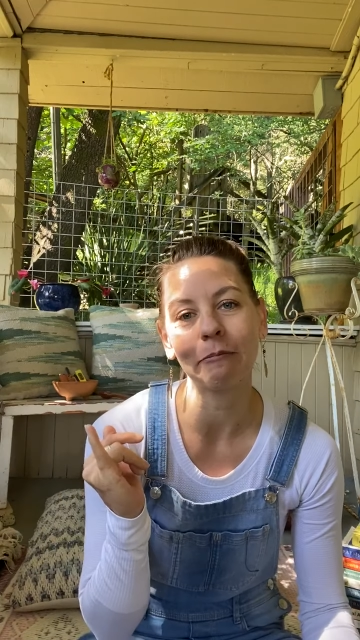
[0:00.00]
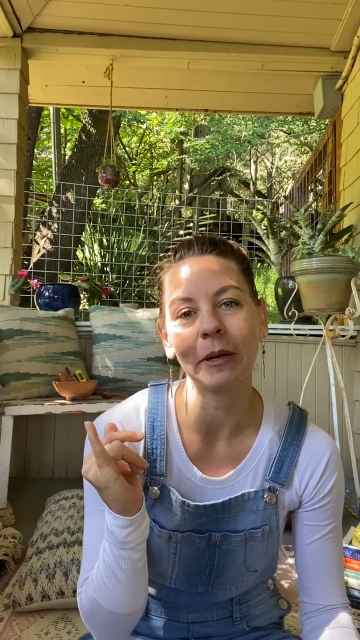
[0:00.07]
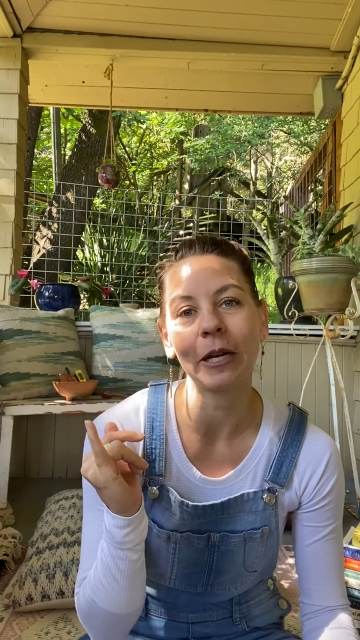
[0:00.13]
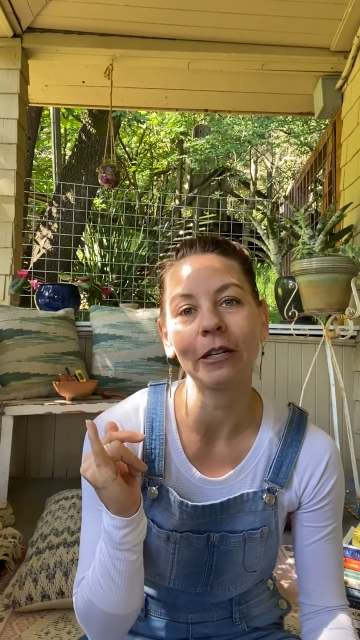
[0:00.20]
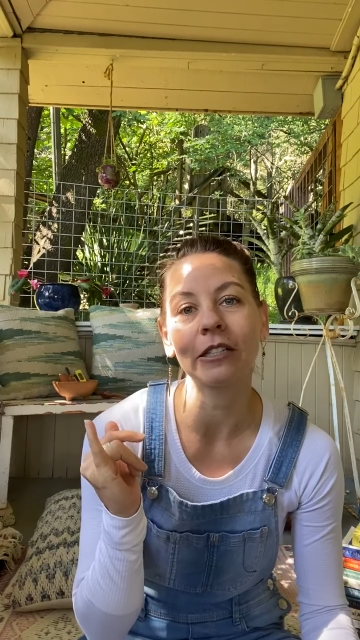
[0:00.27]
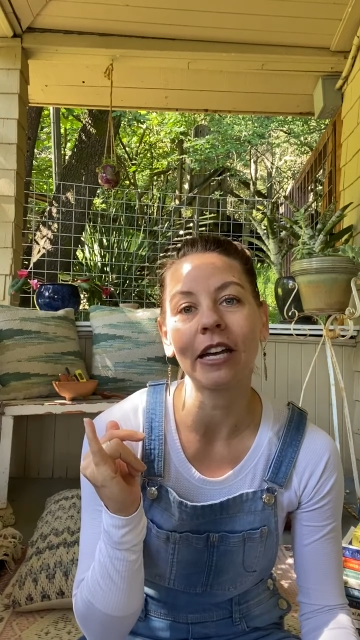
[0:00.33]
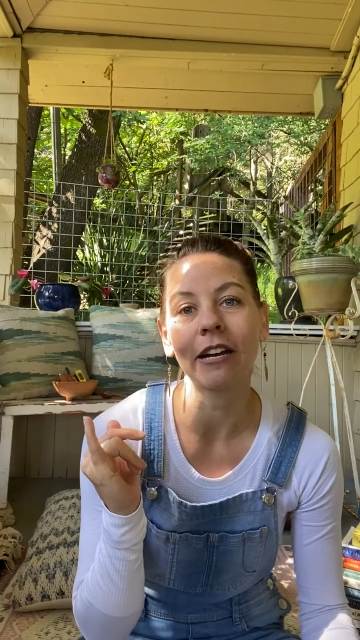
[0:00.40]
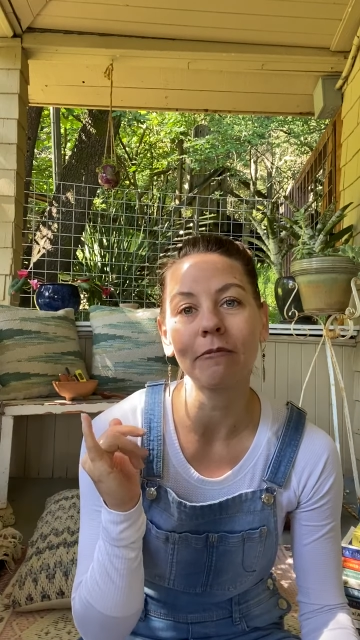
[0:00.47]
but
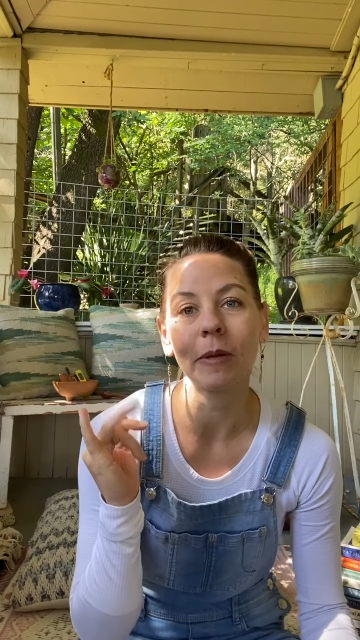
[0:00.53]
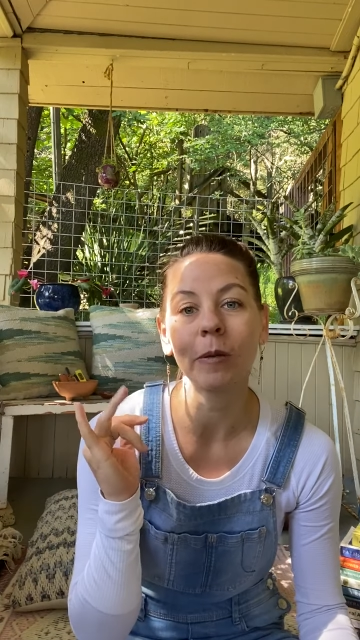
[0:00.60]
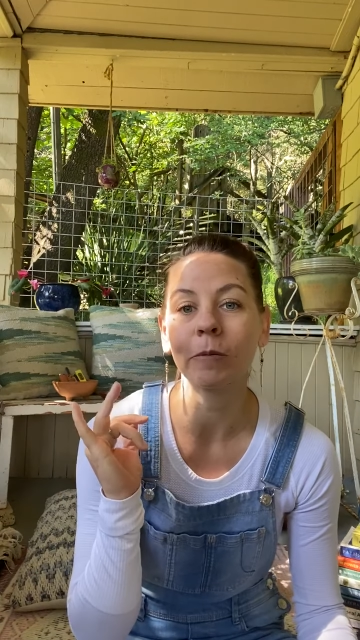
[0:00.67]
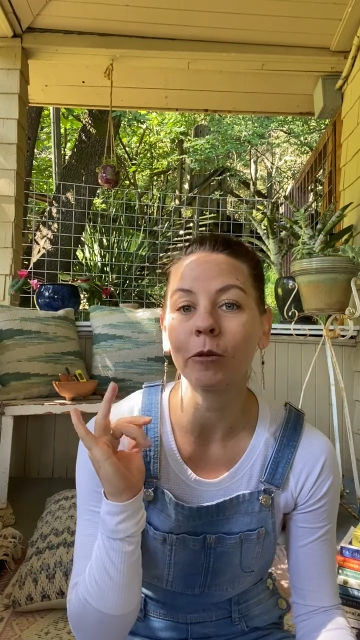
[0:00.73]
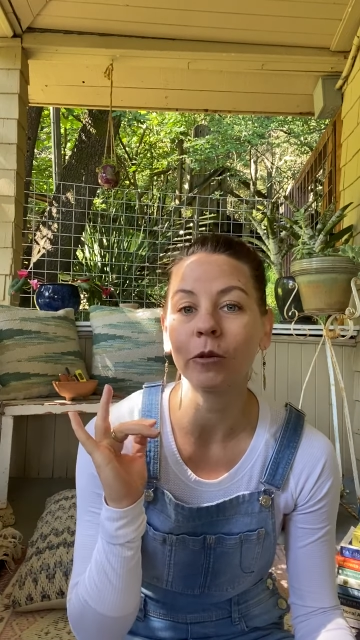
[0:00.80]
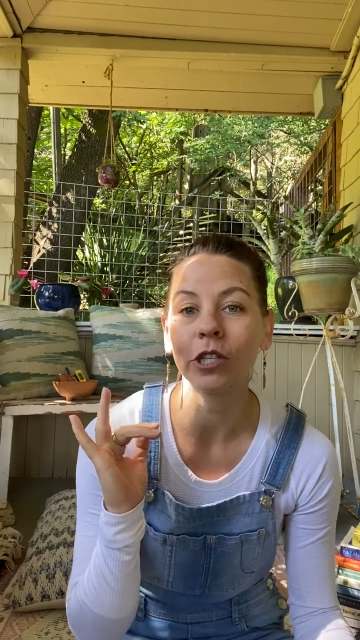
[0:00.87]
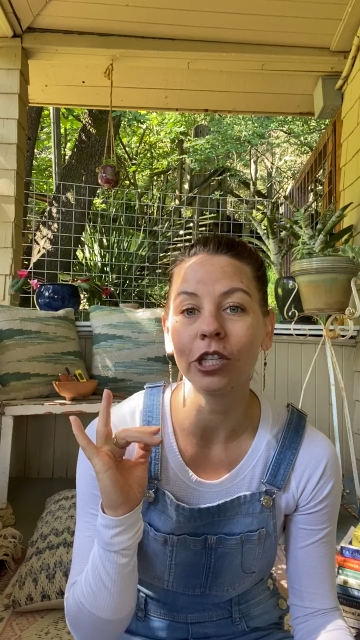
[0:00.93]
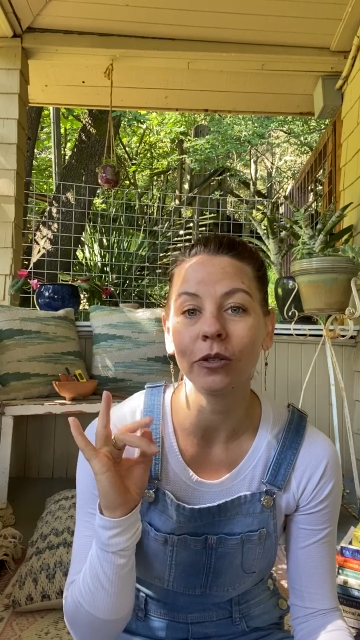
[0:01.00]
a lot of
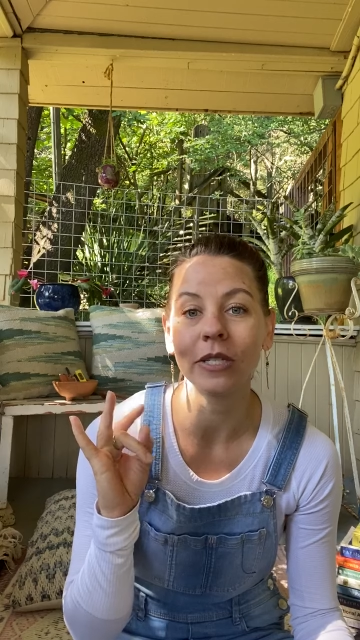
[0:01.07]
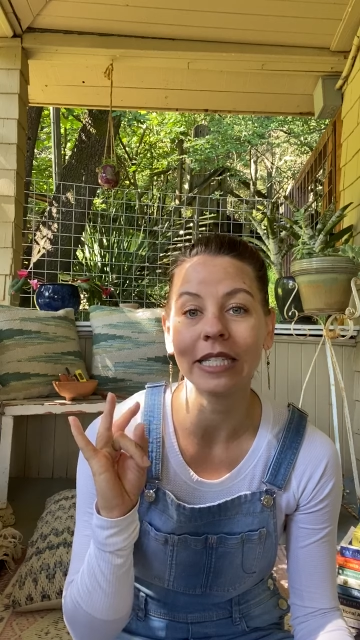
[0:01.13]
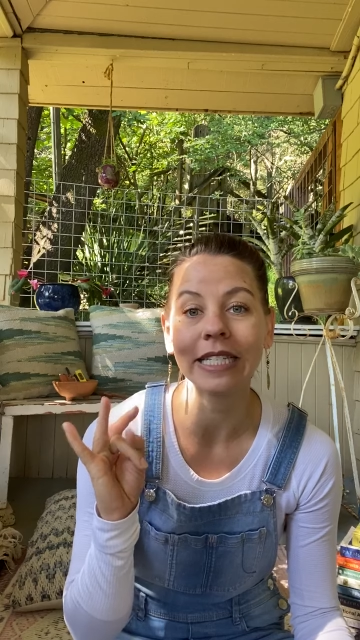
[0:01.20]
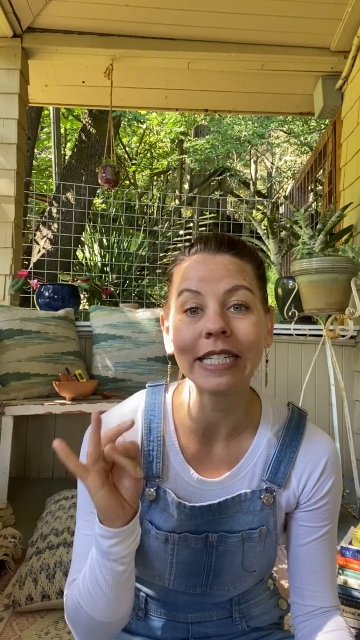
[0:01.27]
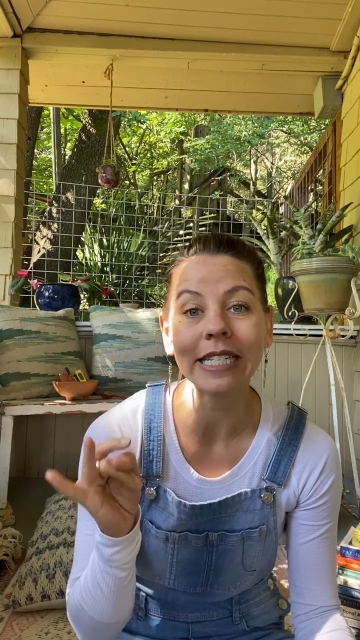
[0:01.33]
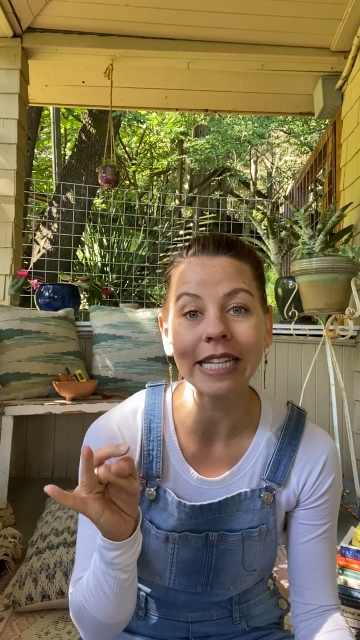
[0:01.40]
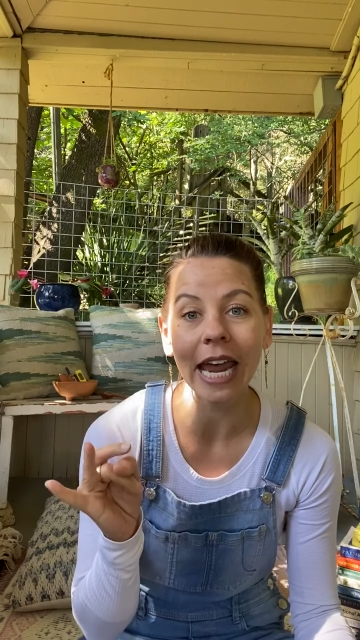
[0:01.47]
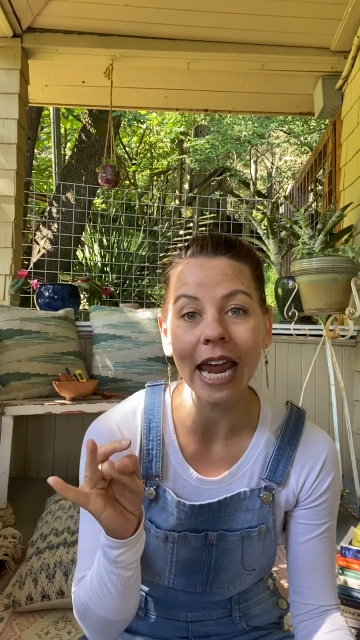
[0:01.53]
people use
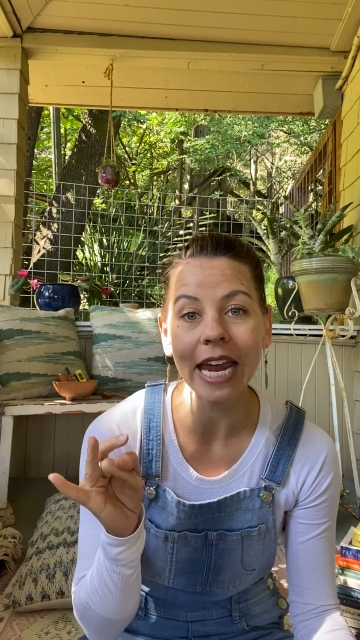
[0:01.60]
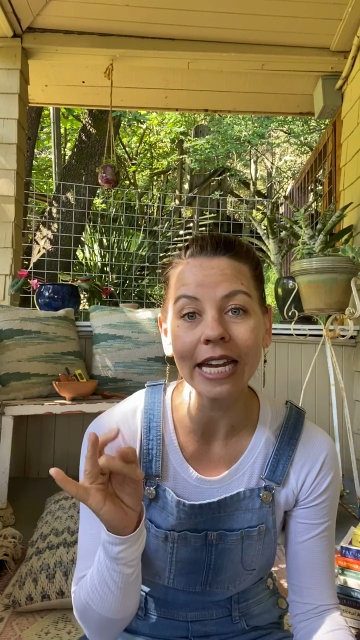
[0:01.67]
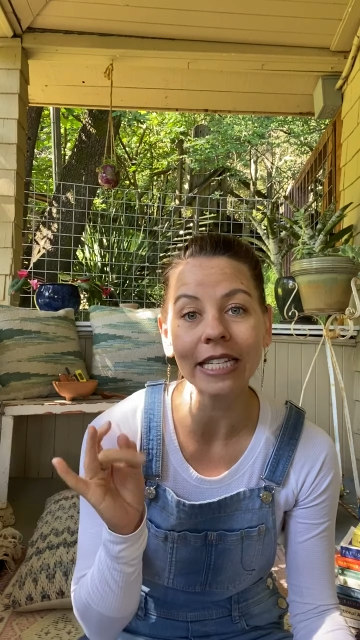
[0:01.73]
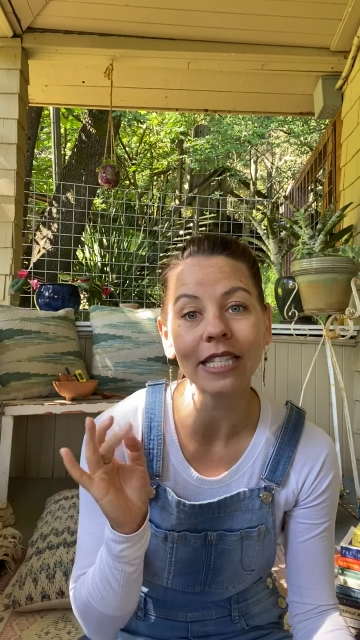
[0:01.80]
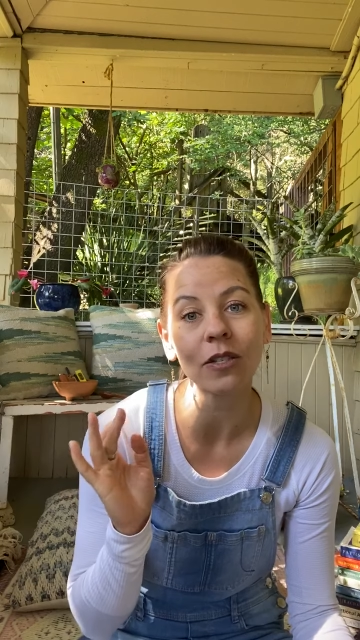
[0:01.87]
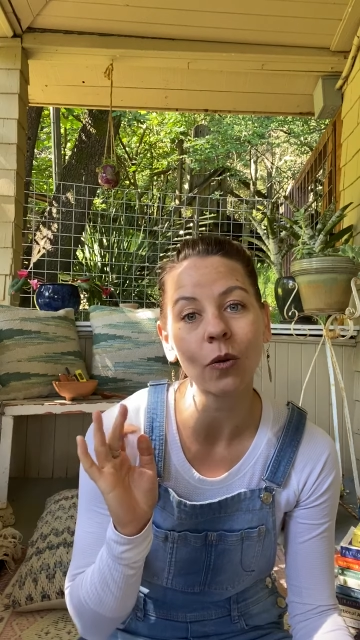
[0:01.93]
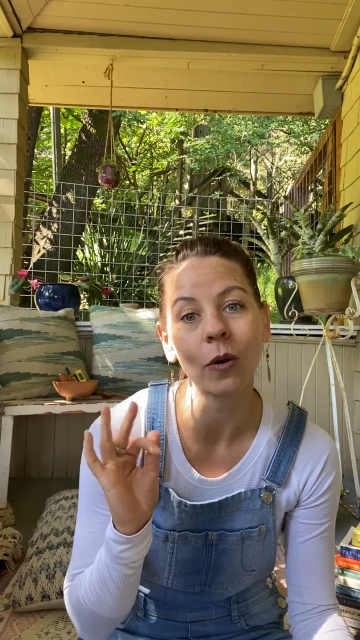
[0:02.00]
dates